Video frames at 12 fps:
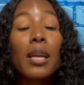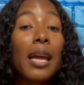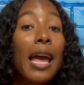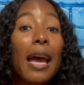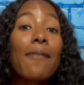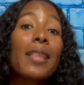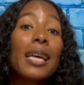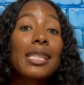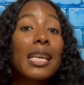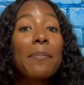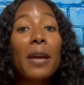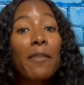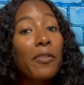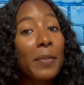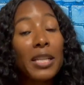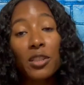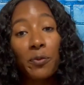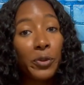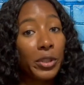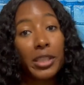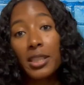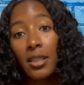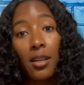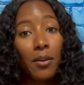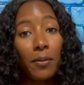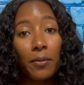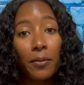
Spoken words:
have that same affirmation for yourself.